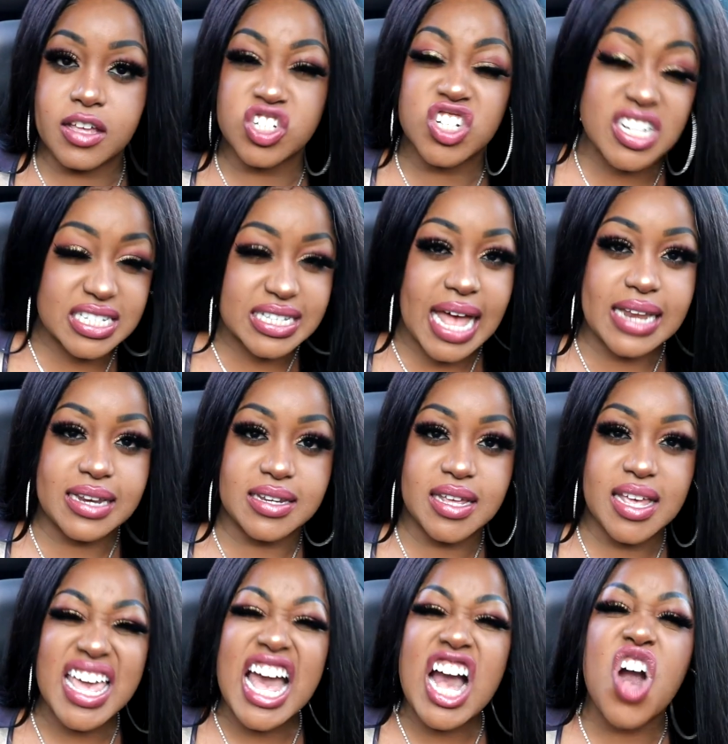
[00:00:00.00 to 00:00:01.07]
Do you understand?
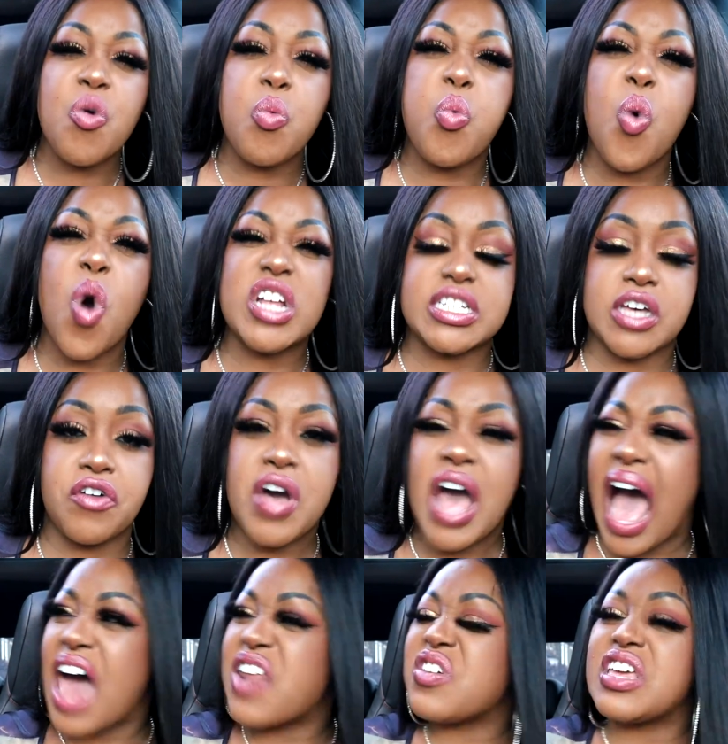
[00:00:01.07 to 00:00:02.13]
What
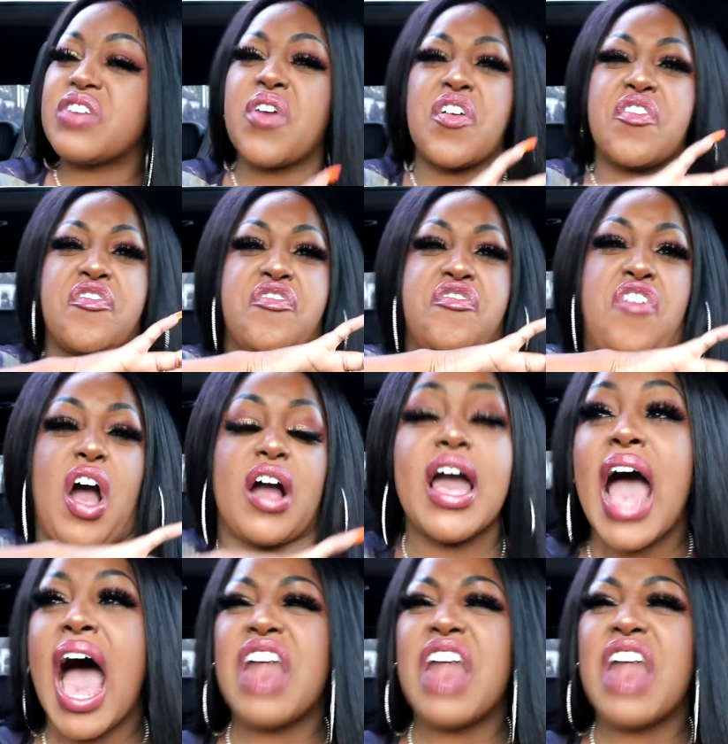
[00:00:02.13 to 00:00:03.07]
I don't give a fuck.